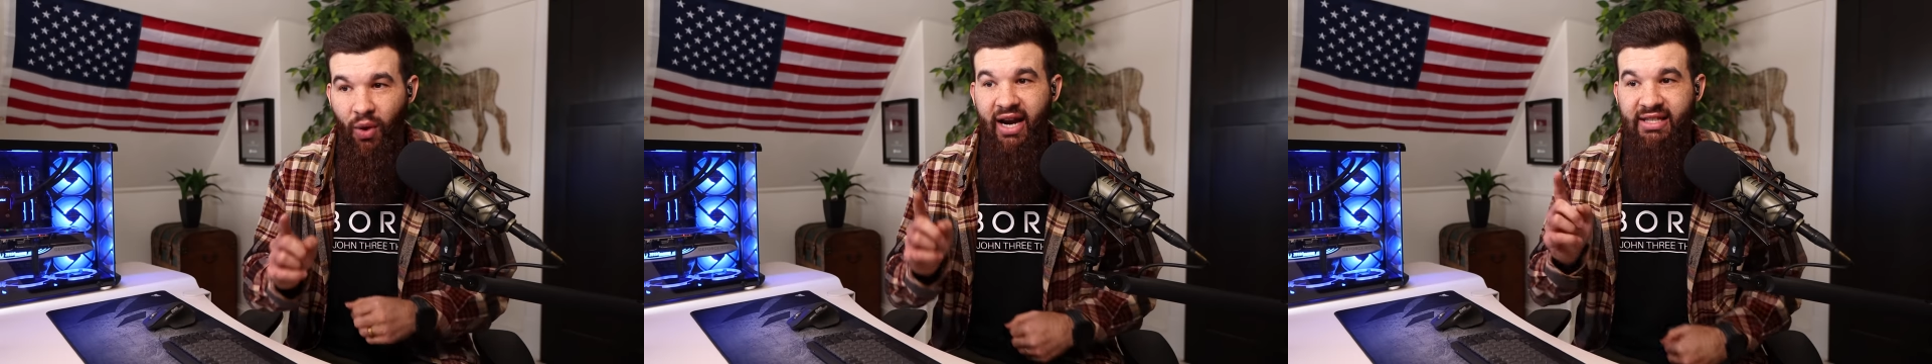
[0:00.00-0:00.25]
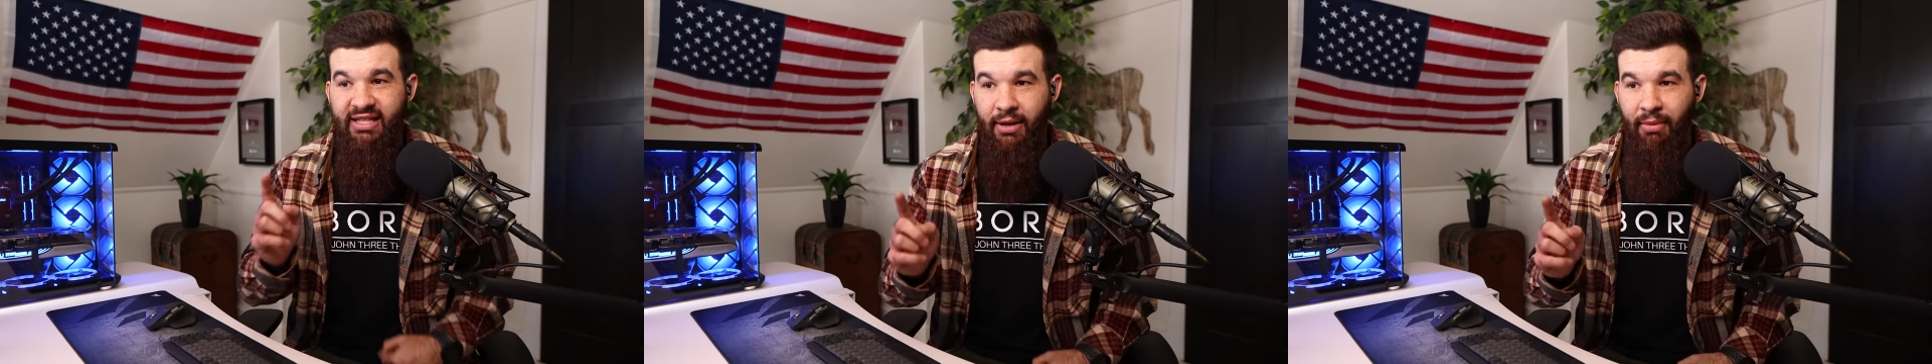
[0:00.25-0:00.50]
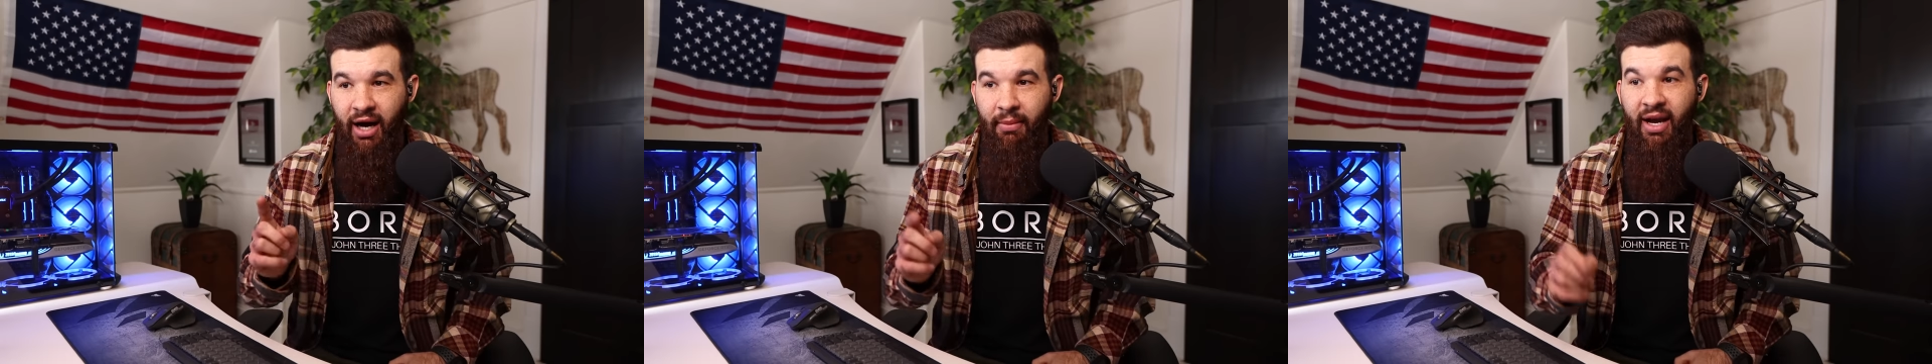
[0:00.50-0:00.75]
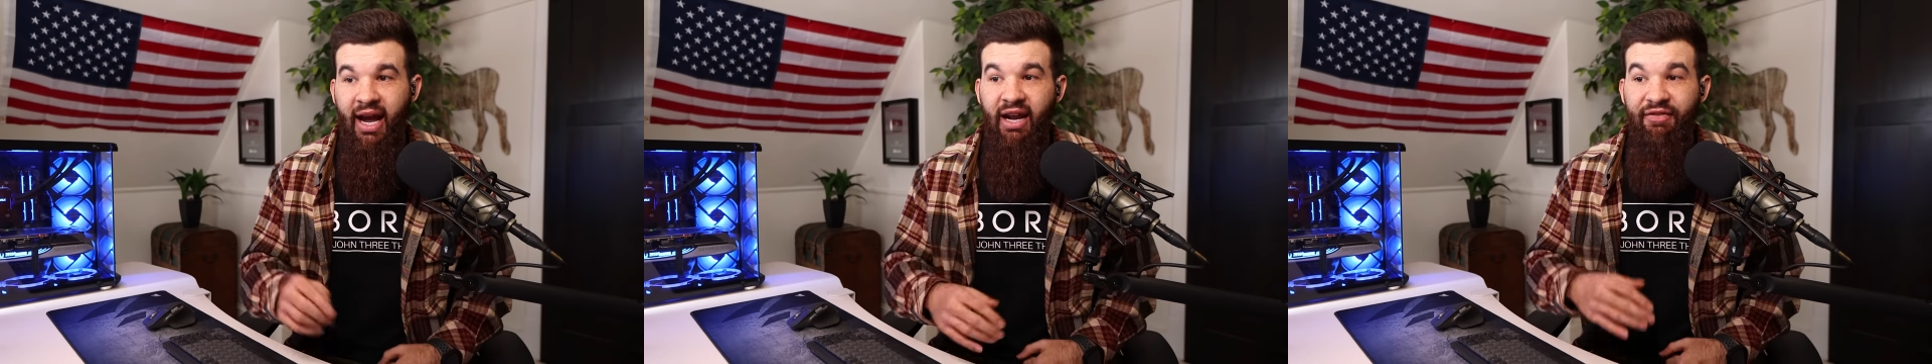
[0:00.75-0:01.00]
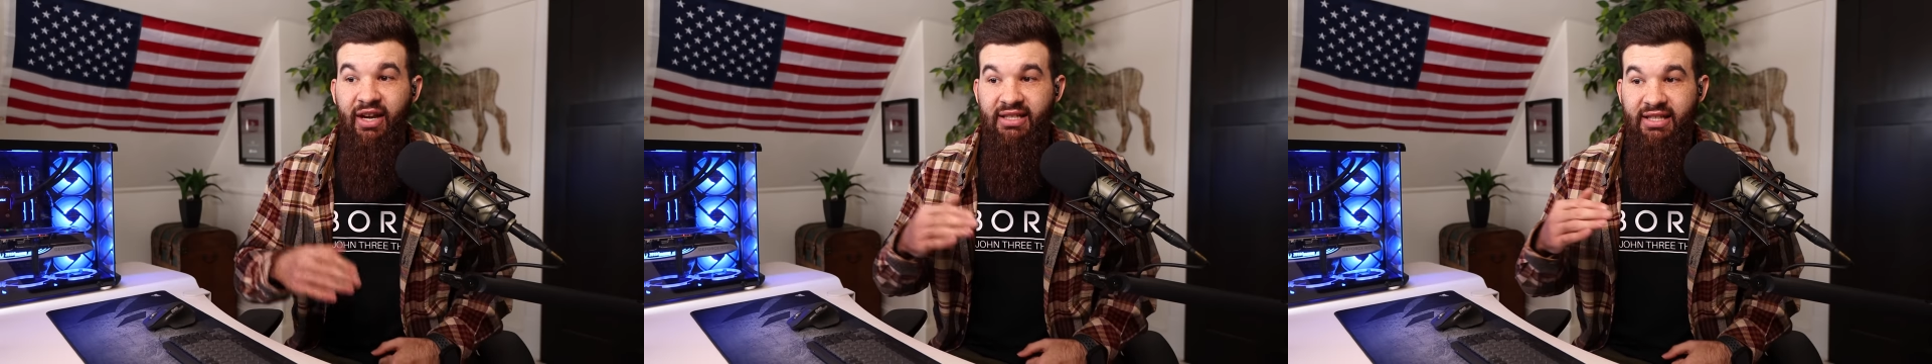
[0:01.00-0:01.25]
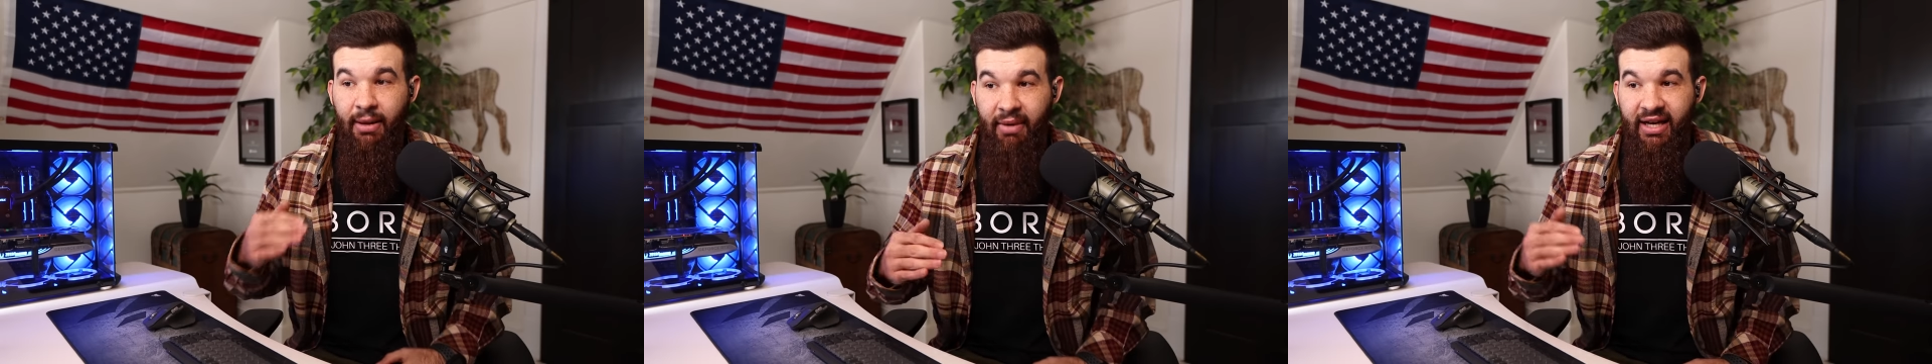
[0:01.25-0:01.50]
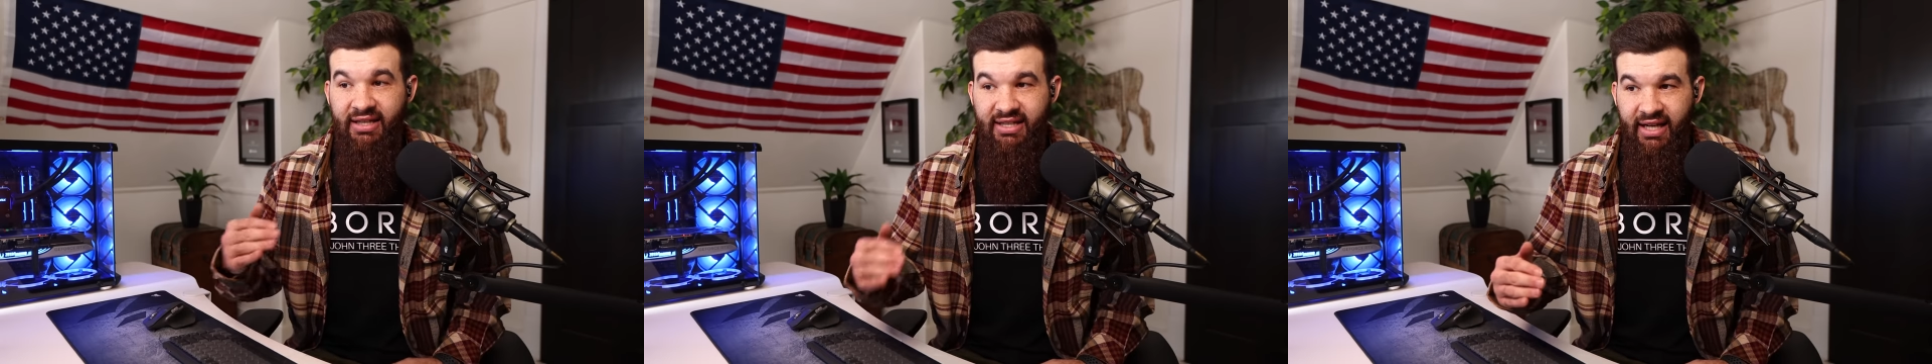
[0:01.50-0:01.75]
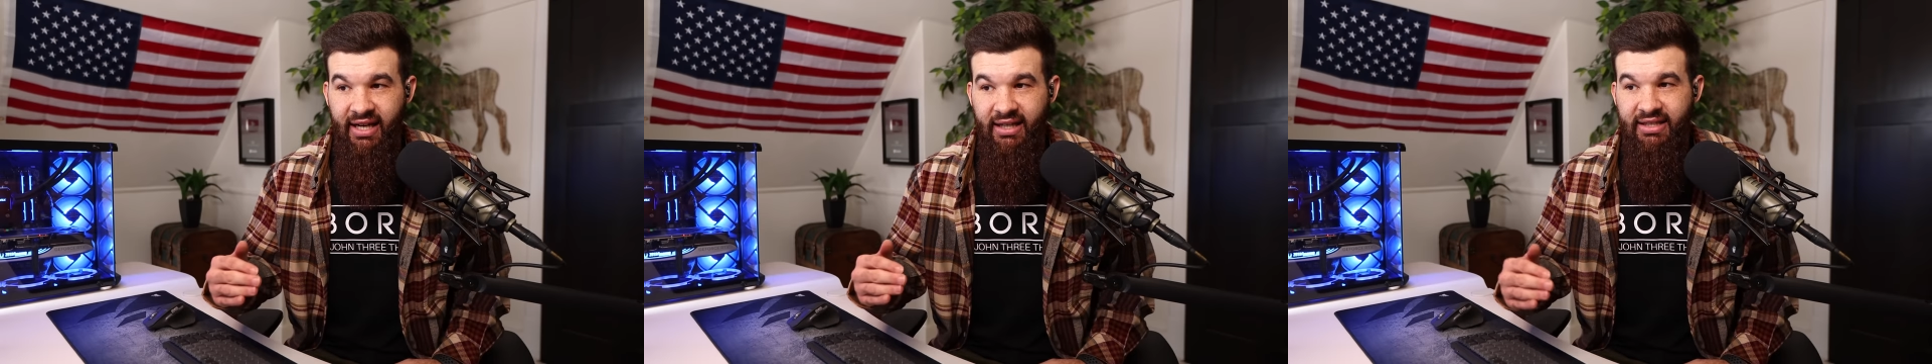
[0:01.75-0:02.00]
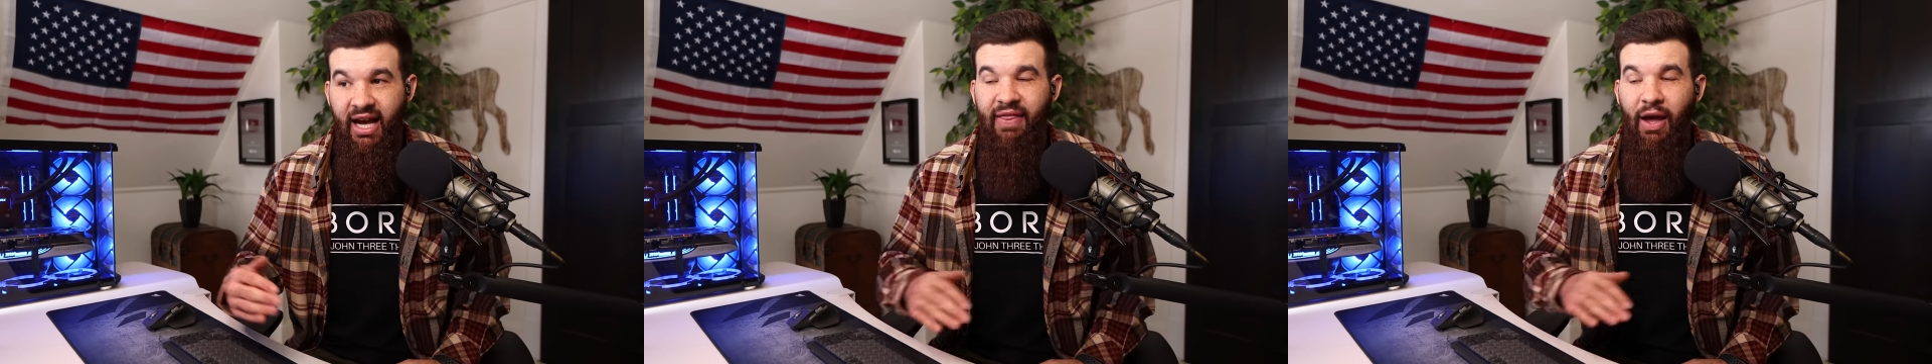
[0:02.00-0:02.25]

raise him up. And if he has committed sins,